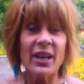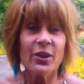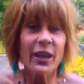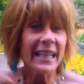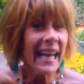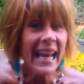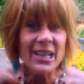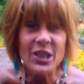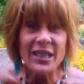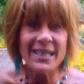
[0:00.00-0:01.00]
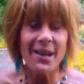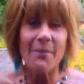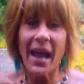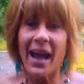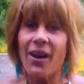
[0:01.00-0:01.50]
you're engaging
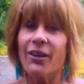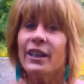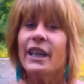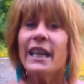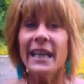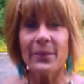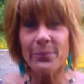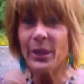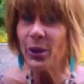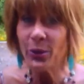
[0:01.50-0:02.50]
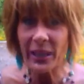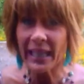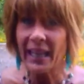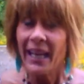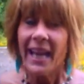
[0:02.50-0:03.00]
somehow in beauty,